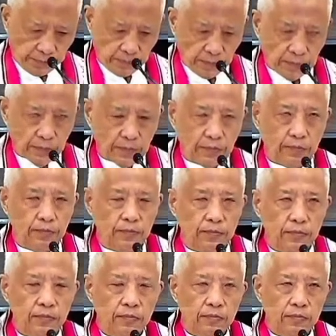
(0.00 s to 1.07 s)

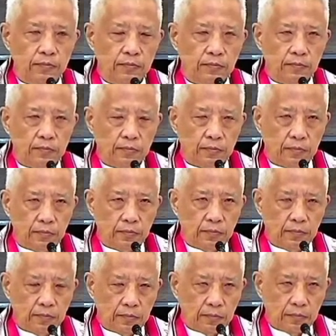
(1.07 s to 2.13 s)
(no one is talking)